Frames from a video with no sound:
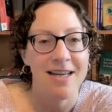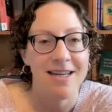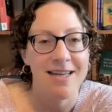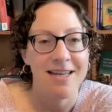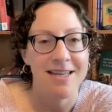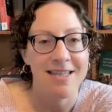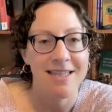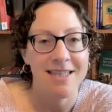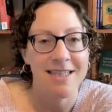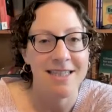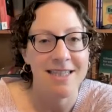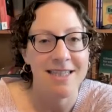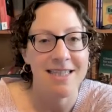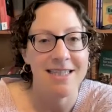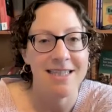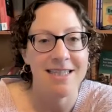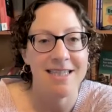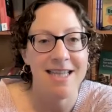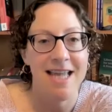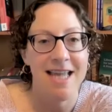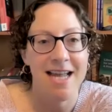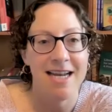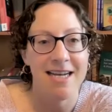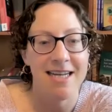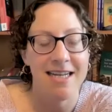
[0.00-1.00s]
is it's
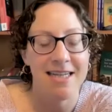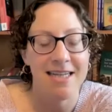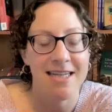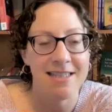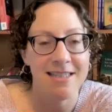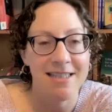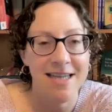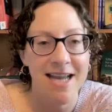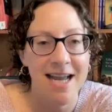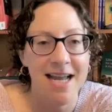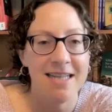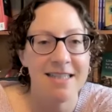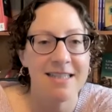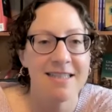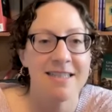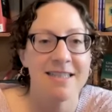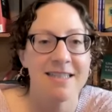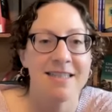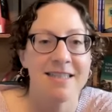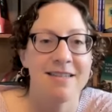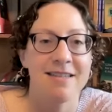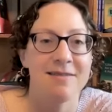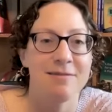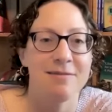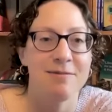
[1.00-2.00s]
that
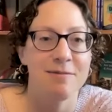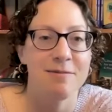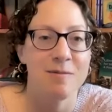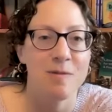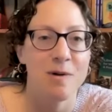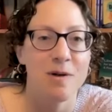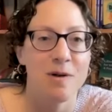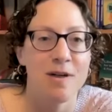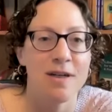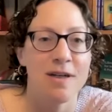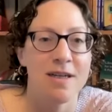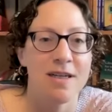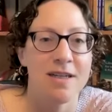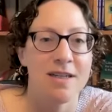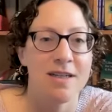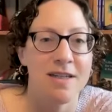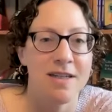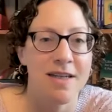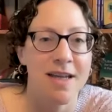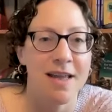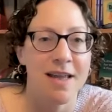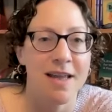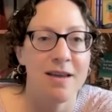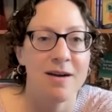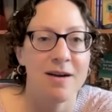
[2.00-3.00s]
intensive work
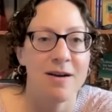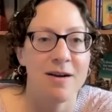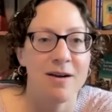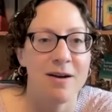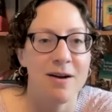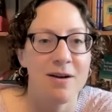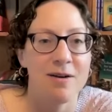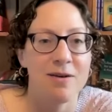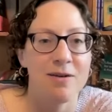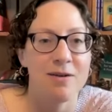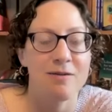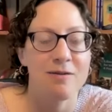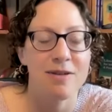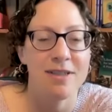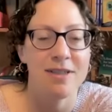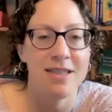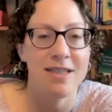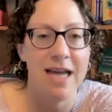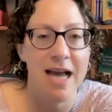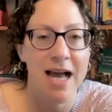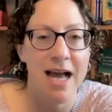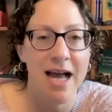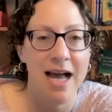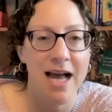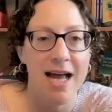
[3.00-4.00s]
together over
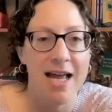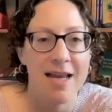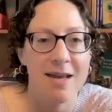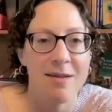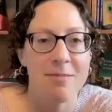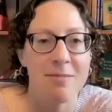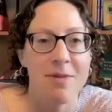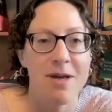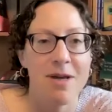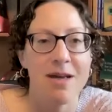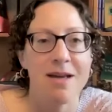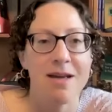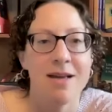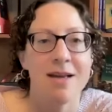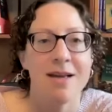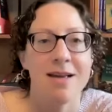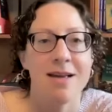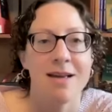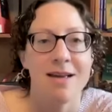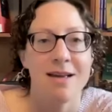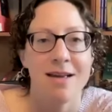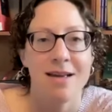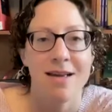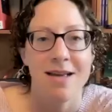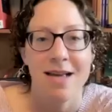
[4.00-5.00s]
time
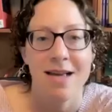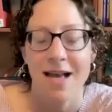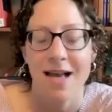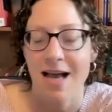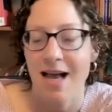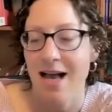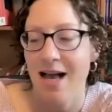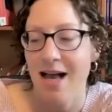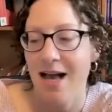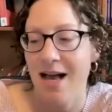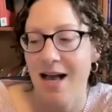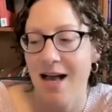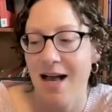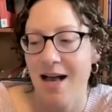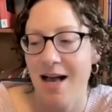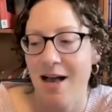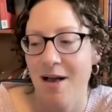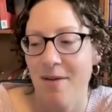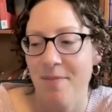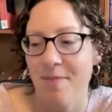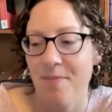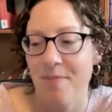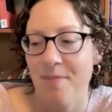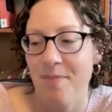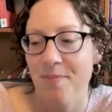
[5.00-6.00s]

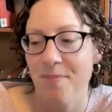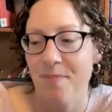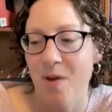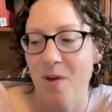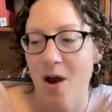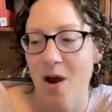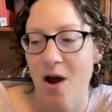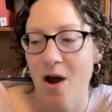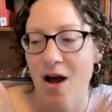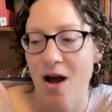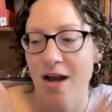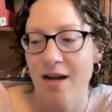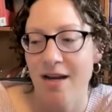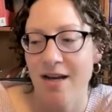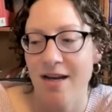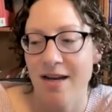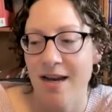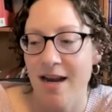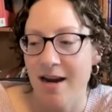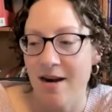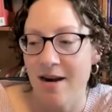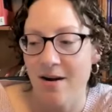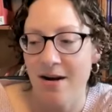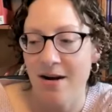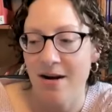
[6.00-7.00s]
on an
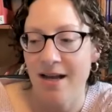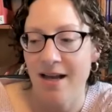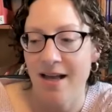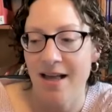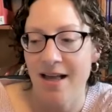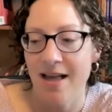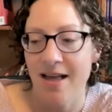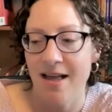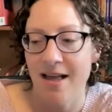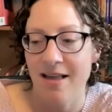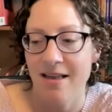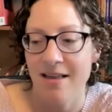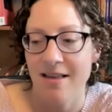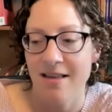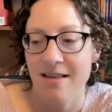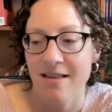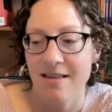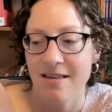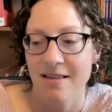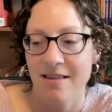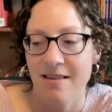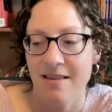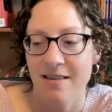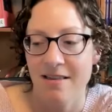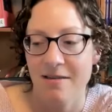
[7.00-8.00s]
area
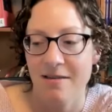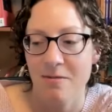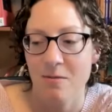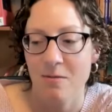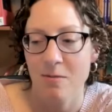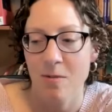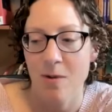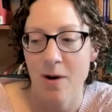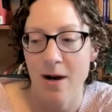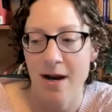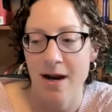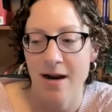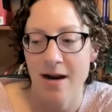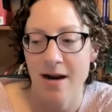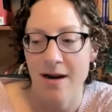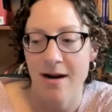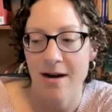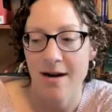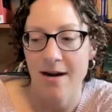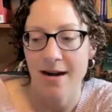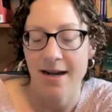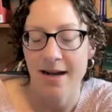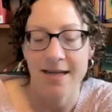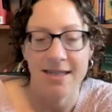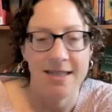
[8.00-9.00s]

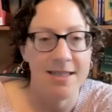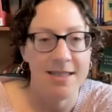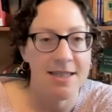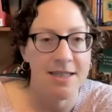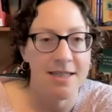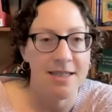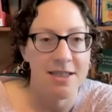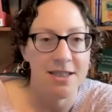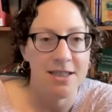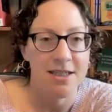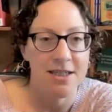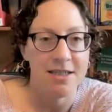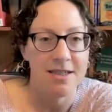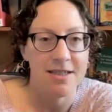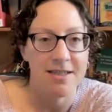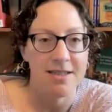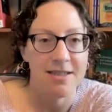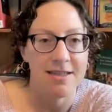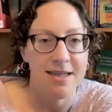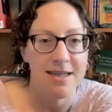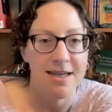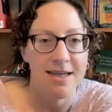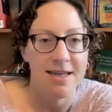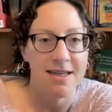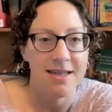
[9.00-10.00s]
where a teacher
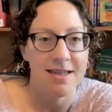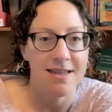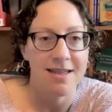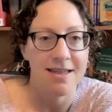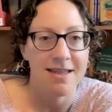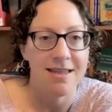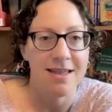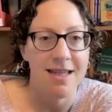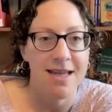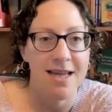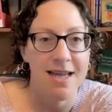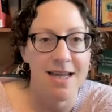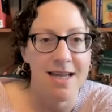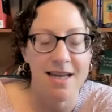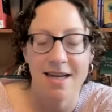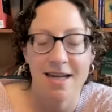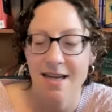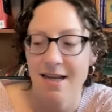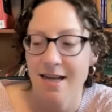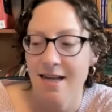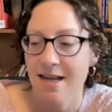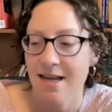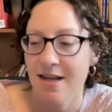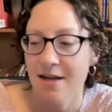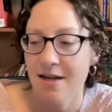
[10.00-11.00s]
is saying that they
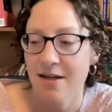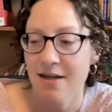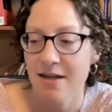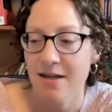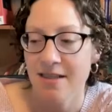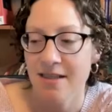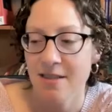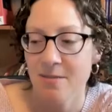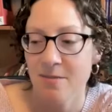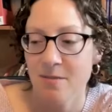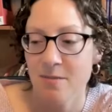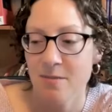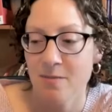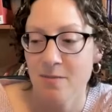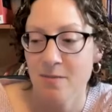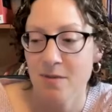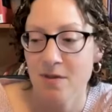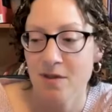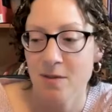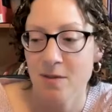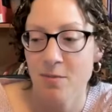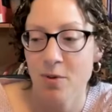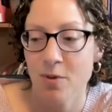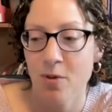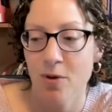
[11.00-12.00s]
need some
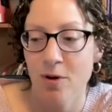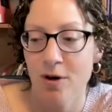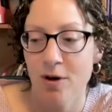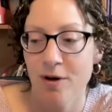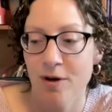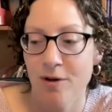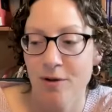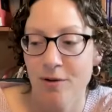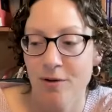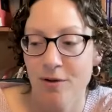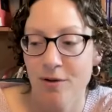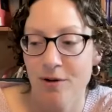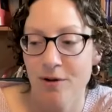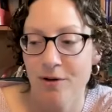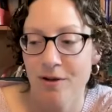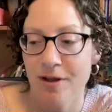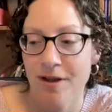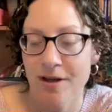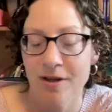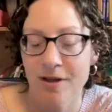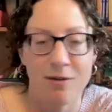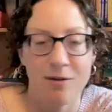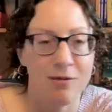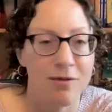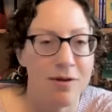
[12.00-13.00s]
support, or
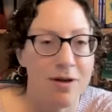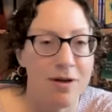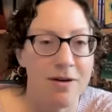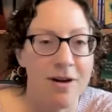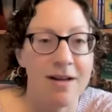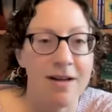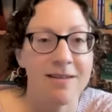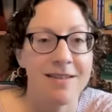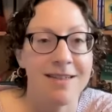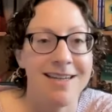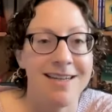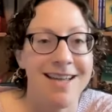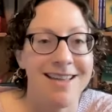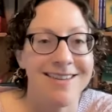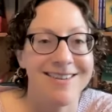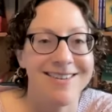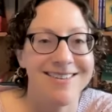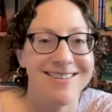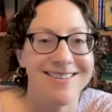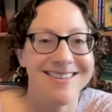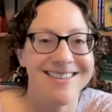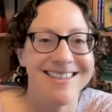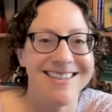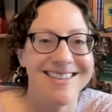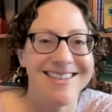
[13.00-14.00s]
that you figured out together
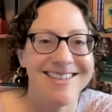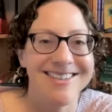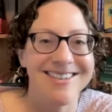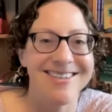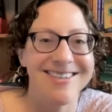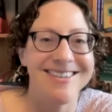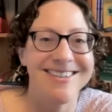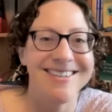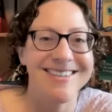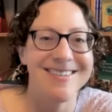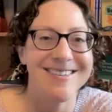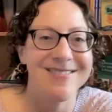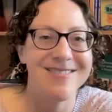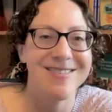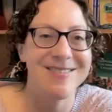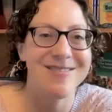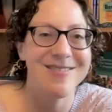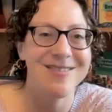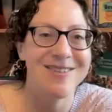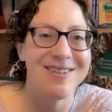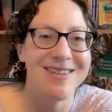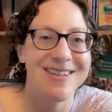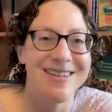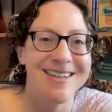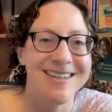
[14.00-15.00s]
the teacher needs some
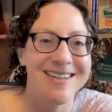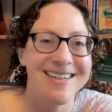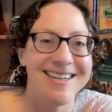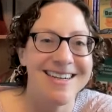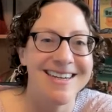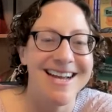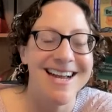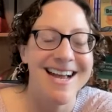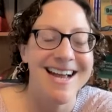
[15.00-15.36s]
support.